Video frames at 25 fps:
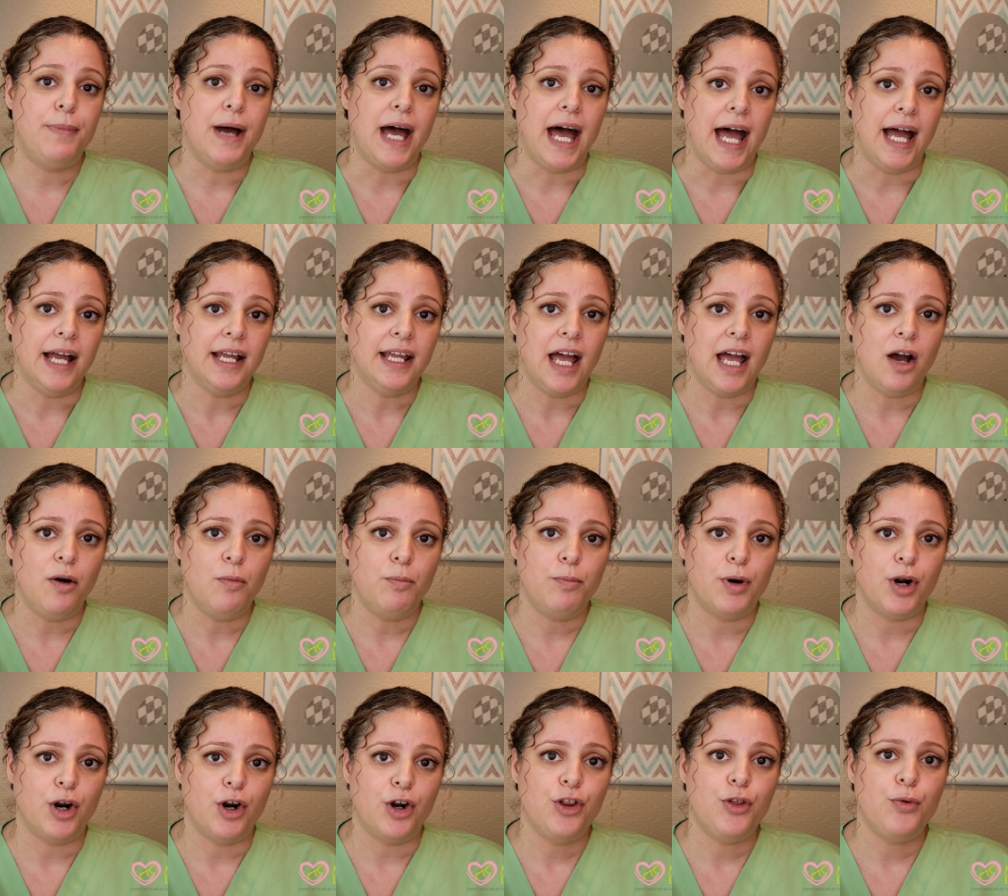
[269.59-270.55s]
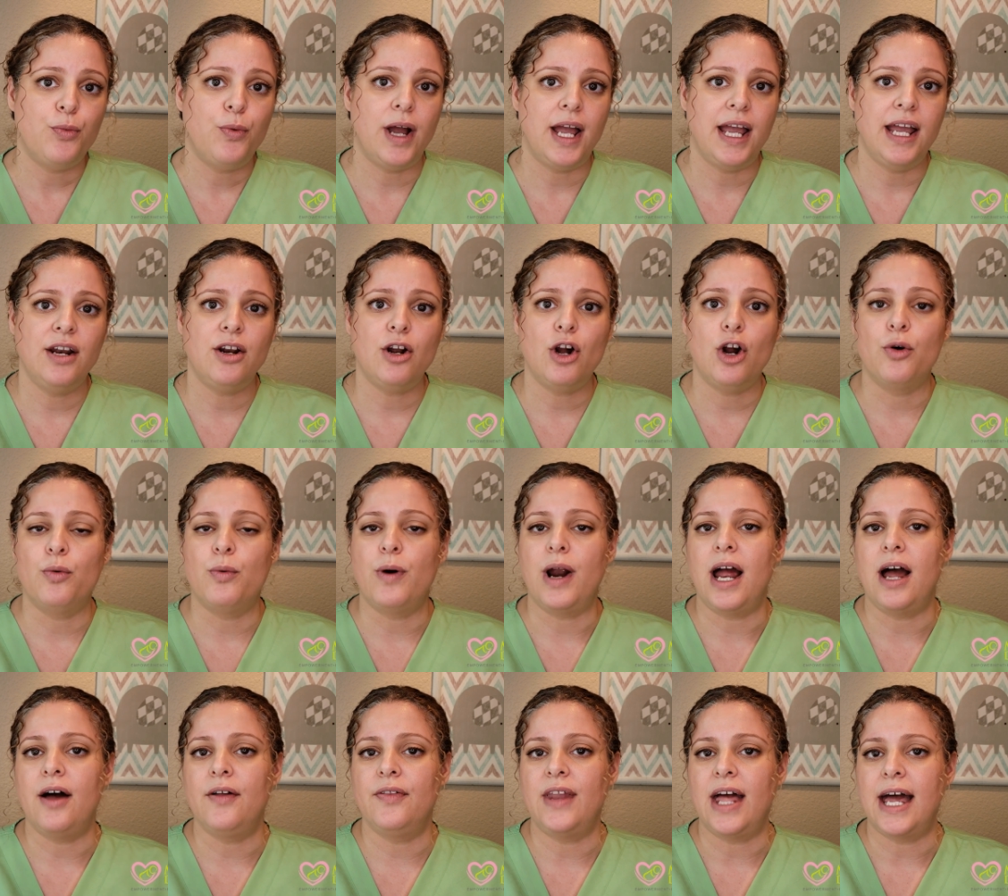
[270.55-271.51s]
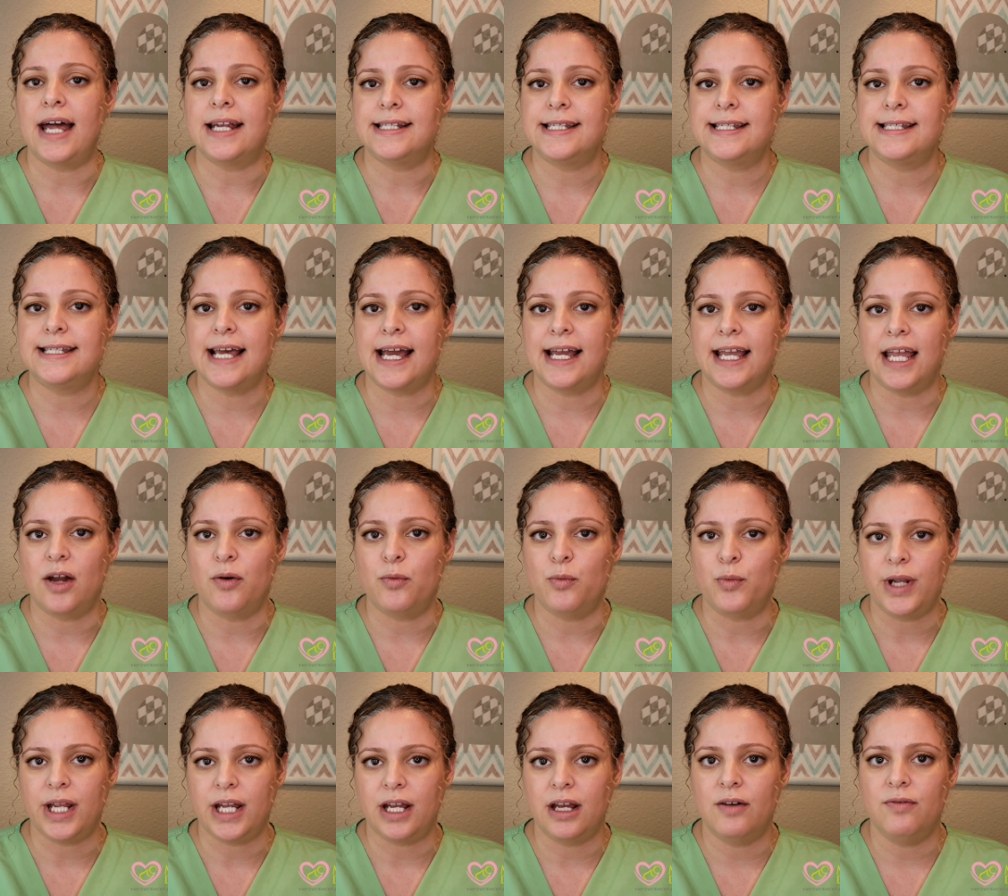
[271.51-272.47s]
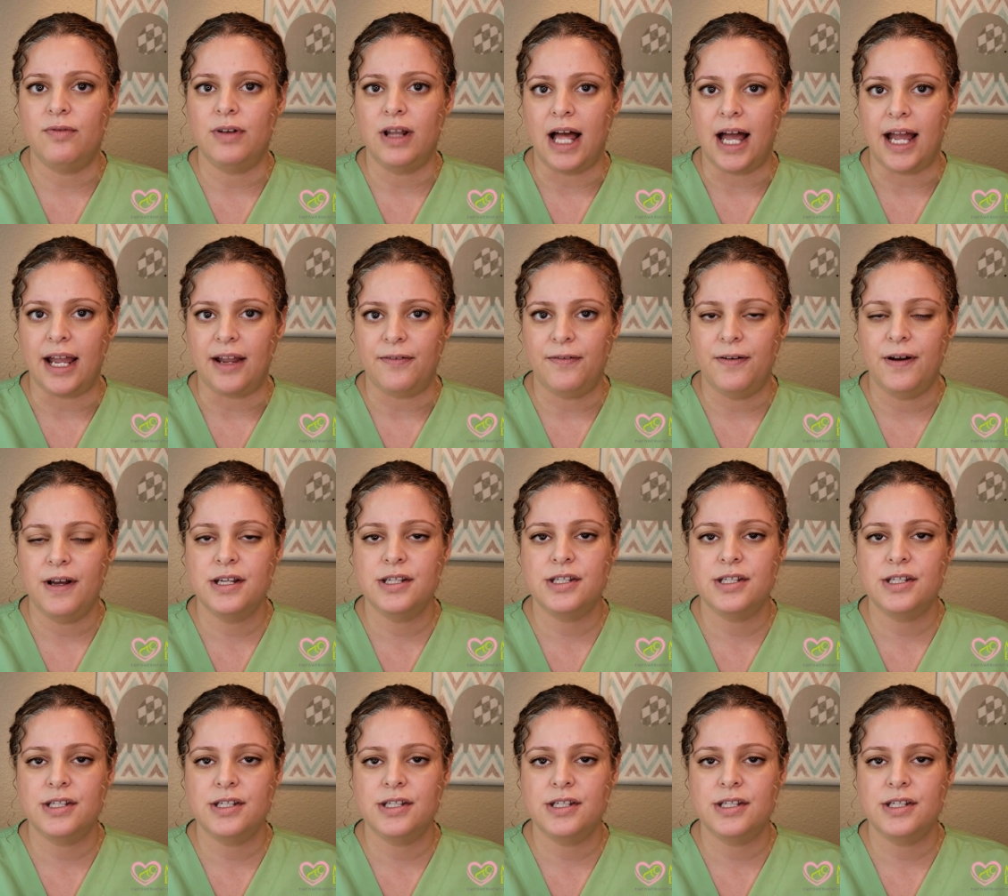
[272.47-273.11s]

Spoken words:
back at birth weight around that 2nd week of life.